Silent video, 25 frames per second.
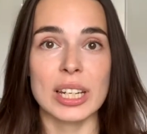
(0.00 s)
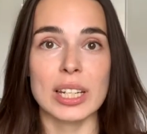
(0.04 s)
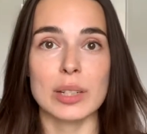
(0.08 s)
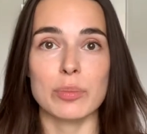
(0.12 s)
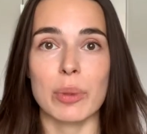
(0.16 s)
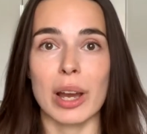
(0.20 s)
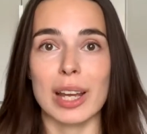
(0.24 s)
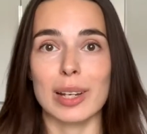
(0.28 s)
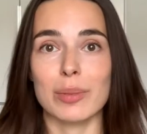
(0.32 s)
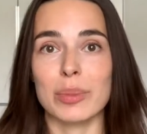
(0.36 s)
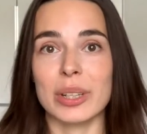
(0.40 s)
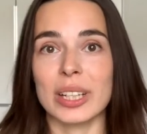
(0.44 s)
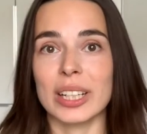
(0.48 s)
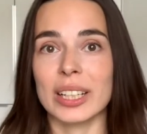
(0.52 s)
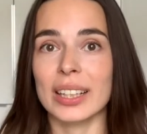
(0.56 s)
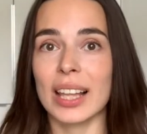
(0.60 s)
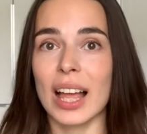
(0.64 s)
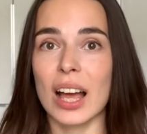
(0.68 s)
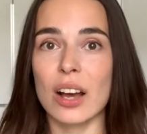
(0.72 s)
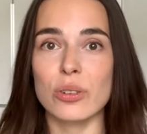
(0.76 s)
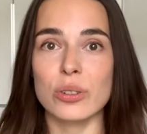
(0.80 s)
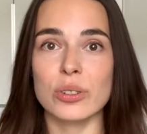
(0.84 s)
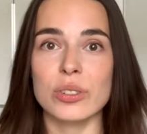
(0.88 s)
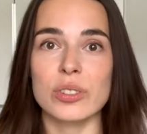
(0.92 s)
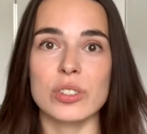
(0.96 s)
It might be
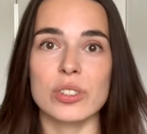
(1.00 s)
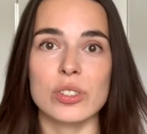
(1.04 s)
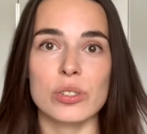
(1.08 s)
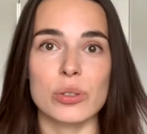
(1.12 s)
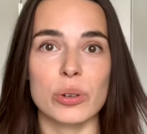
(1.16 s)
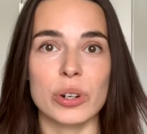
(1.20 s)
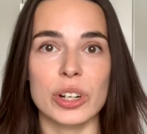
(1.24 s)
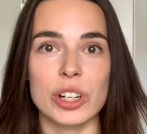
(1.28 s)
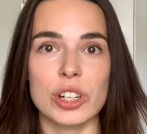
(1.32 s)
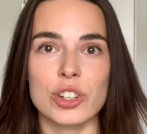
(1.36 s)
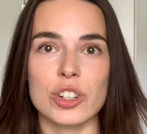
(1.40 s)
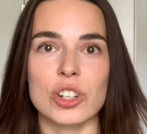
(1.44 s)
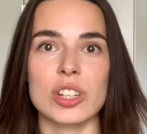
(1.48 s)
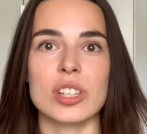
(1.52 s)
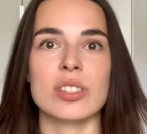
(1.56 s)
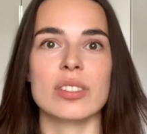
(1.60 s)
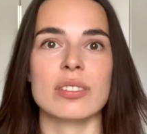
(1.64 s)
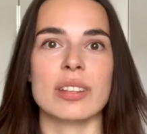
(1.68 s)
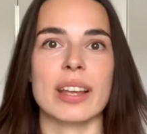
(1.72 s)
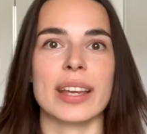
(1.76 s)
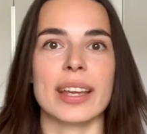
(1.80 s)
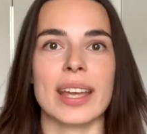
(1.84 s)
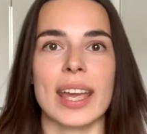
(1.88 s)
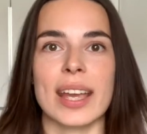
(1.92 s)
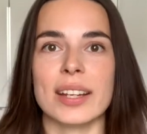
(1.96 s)
cloud storages
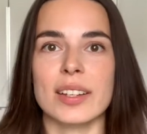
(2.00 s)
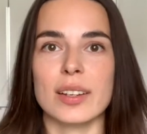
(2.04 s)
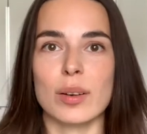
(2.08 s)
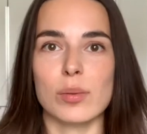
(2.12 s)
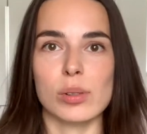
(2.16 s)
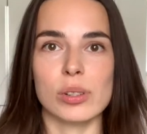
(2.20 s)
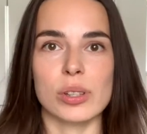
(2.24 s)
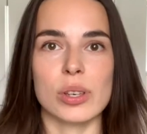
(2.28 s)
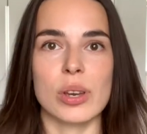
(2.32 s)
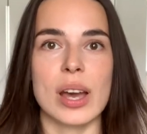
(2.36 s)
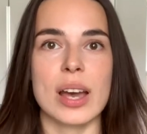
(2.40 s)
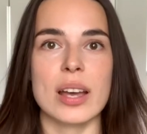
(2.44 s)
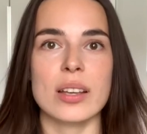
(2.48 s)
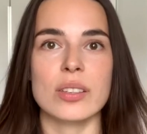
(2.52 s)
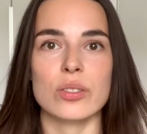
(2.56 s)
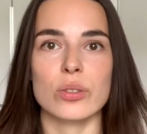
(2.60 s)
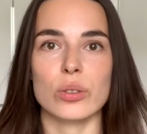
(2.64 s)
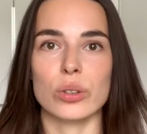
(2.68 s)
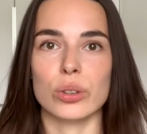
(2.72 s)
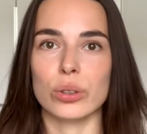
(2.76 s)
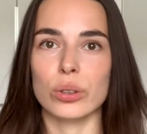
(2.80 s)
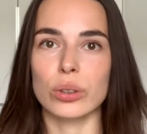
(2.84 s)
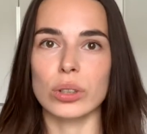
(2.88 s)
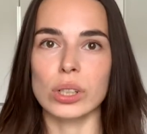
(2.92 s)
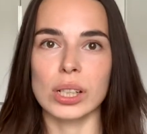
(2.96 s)
like AWS or
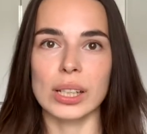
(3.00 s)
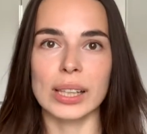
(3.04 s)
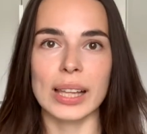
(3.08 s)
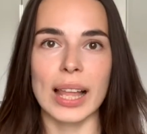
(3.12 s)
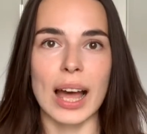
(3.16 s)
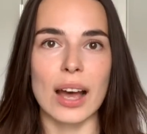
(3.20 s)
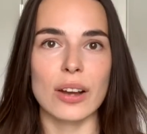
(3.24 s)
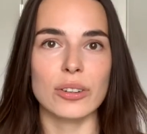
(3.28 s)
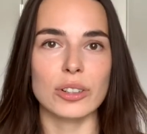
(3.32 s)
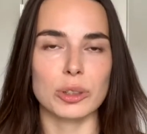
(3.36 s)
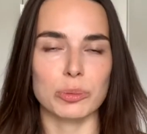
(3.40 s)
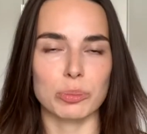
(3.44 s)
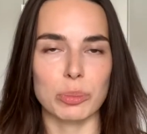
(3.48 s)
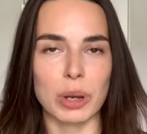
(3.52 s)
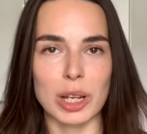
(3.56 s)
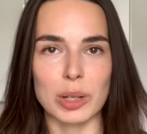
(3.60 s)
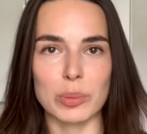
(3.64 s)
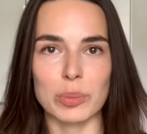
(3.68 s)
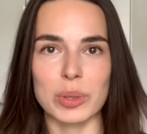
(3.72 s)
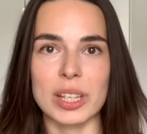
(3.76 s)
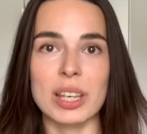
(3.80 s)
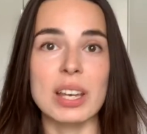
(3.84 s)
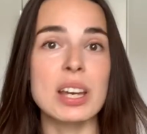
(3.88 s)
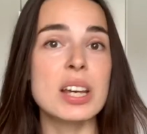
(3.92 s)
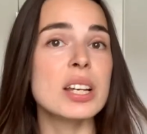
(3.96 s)
Google Cloud. It might
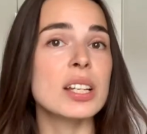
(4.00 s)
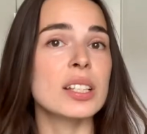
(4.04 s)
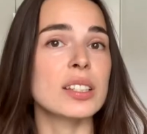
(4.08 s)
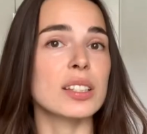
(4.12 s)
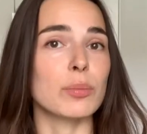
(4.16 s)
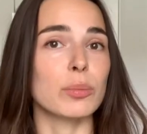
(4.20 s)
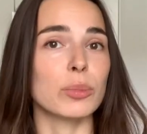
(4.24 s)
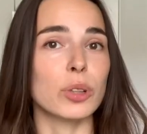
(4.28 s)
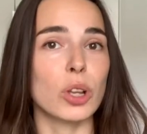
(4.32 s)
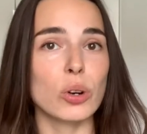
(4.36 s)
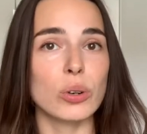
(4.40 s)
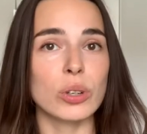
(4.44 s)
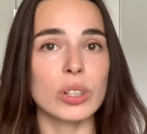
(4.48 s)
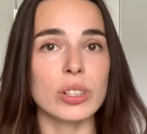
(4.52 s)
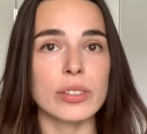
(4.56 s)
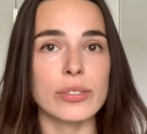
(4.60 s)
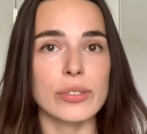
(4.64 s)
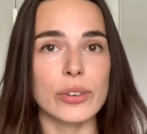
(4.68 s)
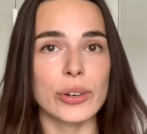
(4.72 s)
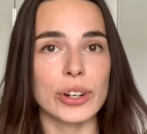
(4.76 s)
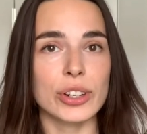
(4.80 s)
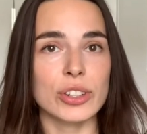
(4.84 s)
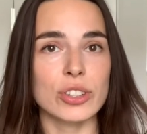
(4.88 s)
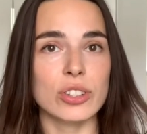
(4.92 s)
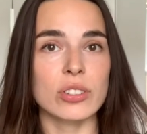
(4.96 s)
be some local
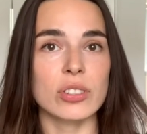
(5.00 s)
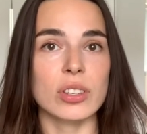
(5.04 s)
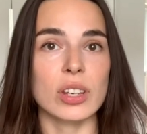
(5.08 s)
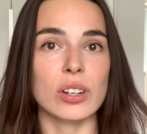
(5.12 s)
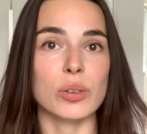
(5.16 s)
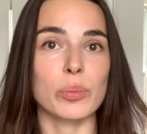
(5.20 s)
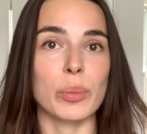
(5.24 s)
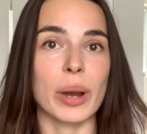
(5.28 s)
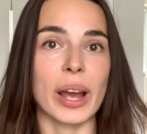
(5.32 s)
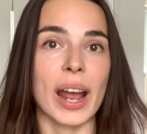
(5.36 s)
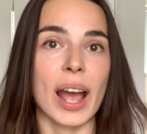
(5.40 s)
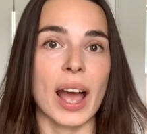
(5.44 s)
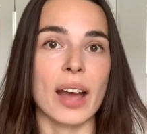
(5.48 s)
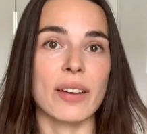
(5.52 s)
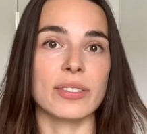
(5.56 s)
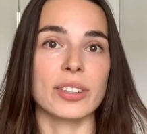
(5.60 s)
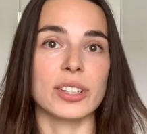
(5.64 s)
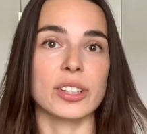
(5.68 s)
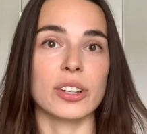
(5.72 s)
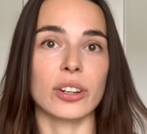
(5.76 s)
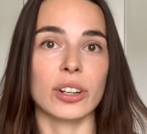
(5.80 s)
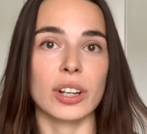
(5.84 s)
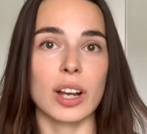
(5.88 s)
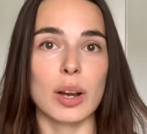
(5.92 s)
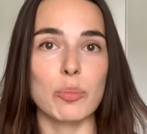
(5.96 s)
storages that you might have in
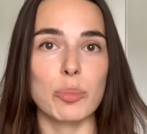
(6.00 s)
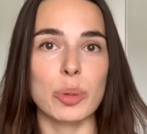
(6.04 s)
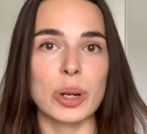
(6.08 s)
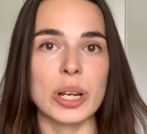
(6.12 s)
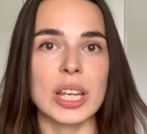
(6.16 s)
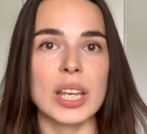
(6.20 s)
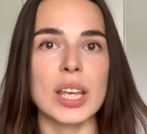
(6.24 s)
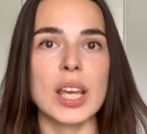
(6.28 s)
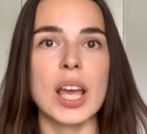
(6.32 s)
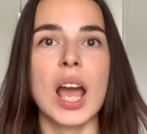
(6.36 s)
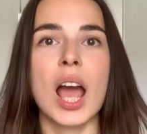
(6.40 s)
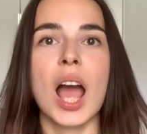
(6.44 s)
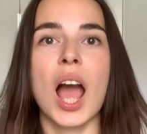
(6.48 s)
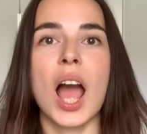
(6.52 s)
your company.